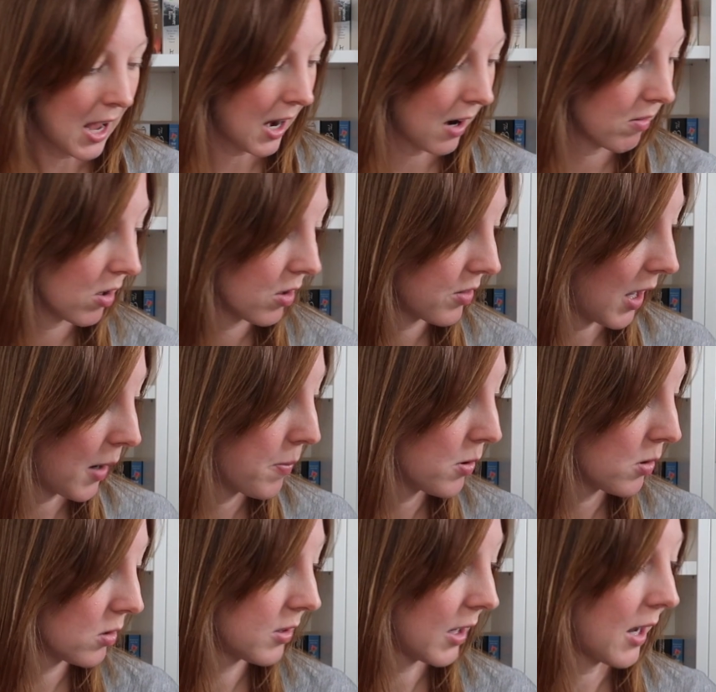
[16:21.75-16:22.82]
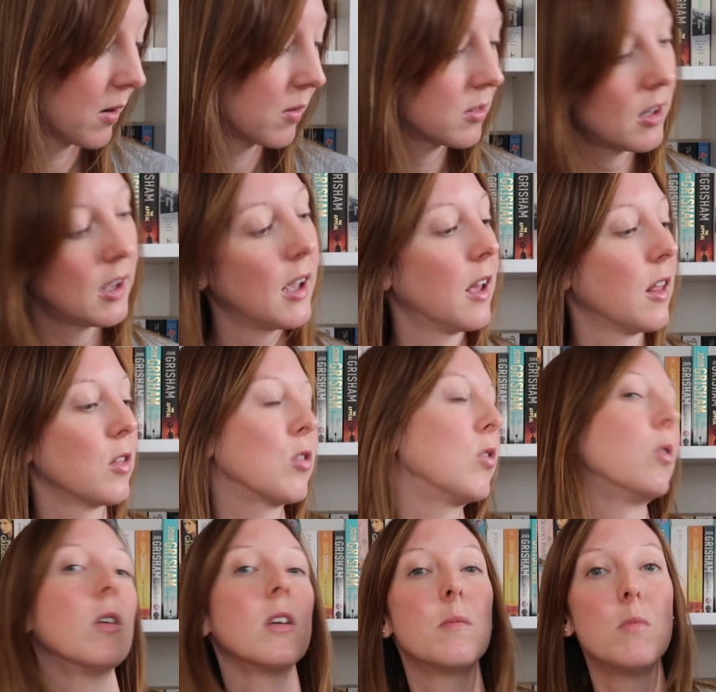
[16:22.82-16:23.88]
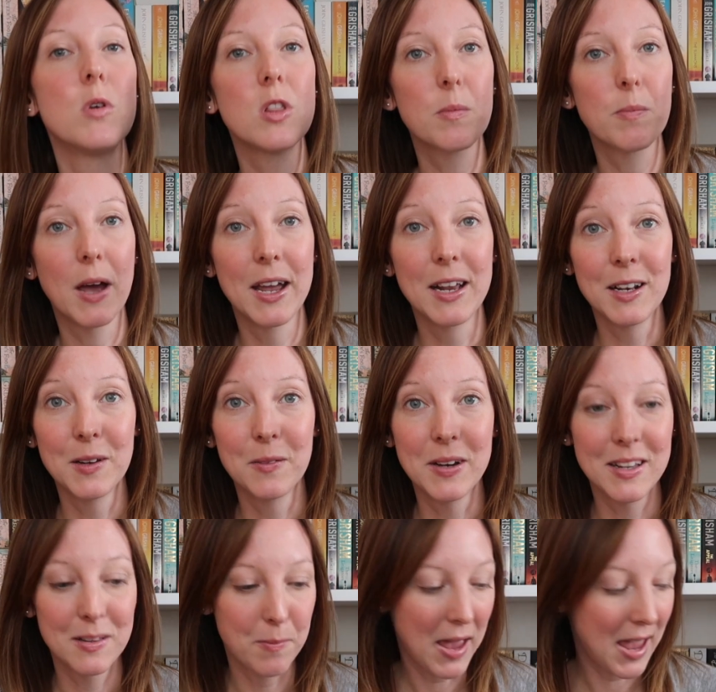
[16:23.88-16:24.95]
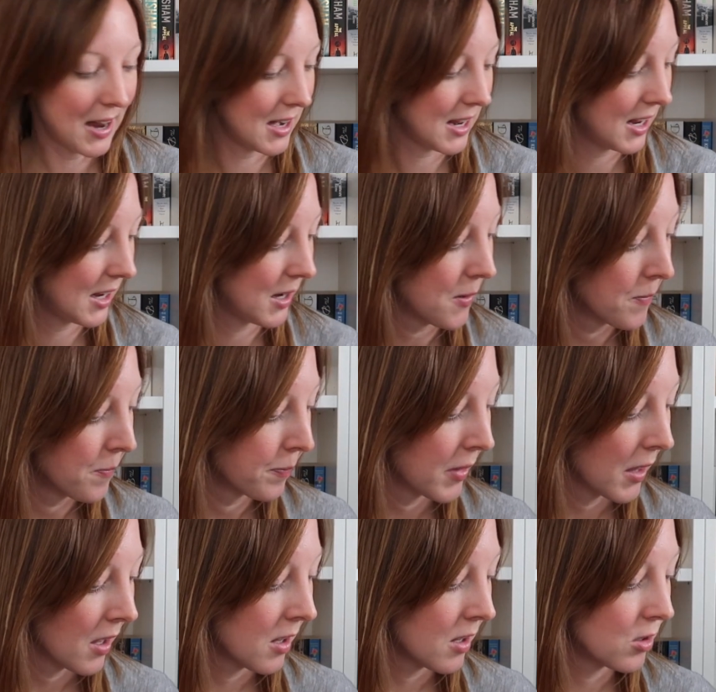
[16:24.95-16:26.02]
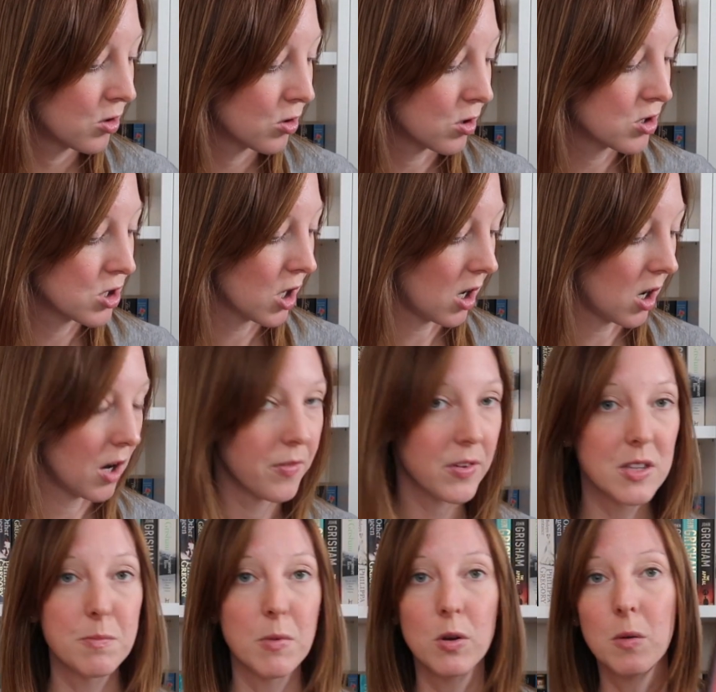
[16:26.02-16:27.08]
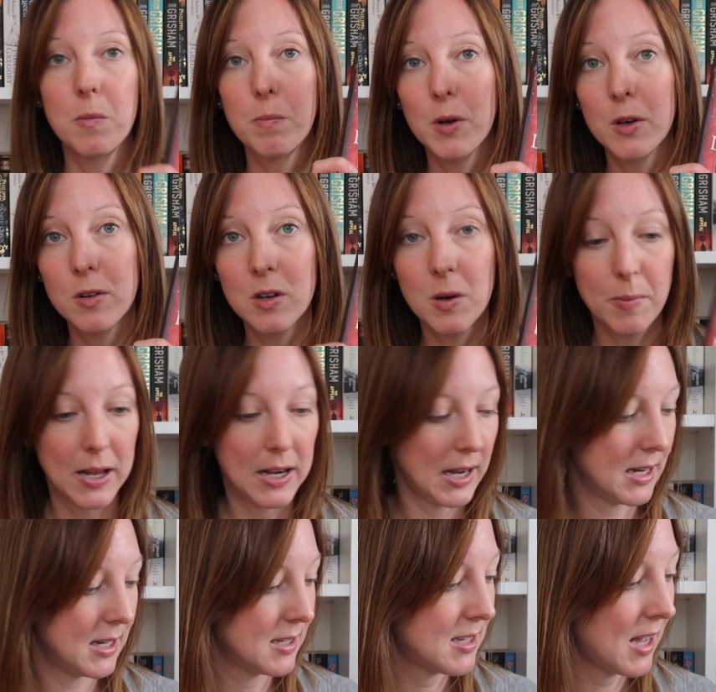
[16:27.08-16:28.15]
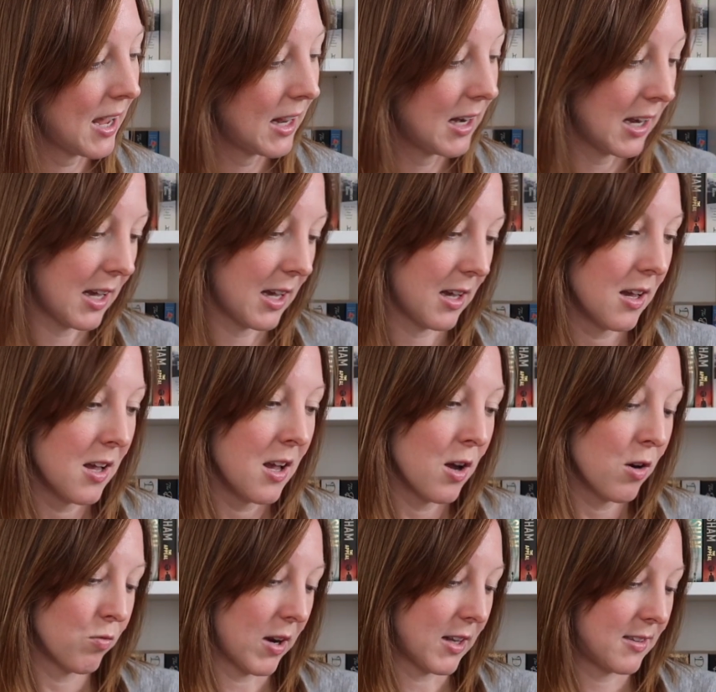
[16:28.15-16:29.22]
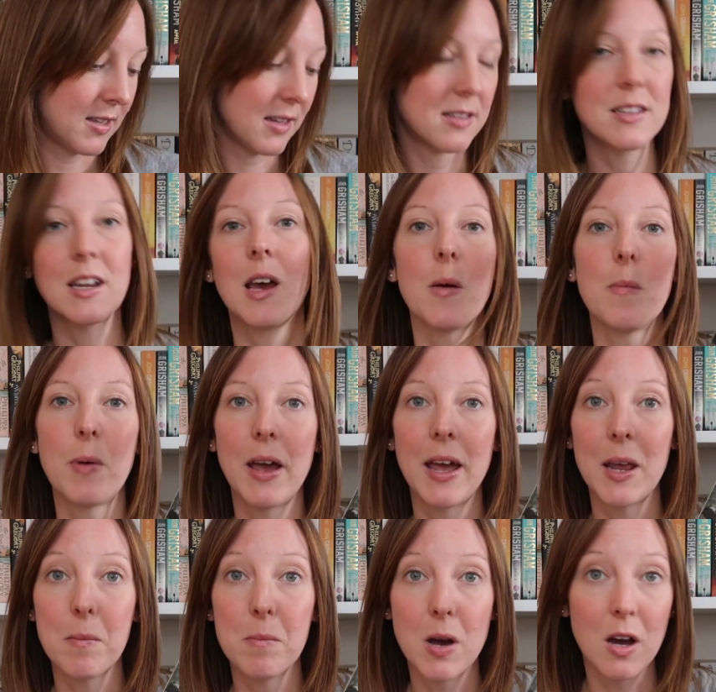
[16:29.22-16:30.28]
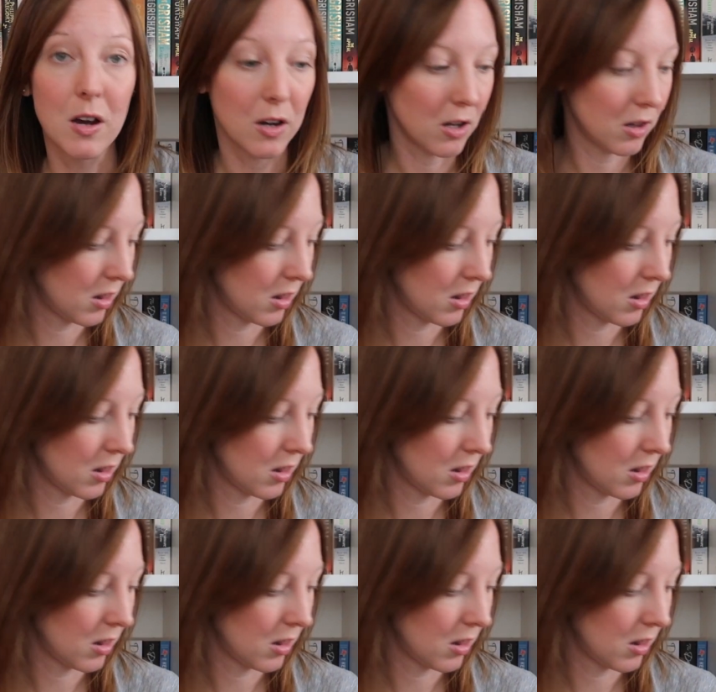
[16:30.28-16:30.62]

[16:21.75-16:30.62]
Harrow that I pulled out, uh, um, The Cruelest Month by Louise Penny, Daughter of Smoke and Bone by Laini Taylor, Red Sister by Mark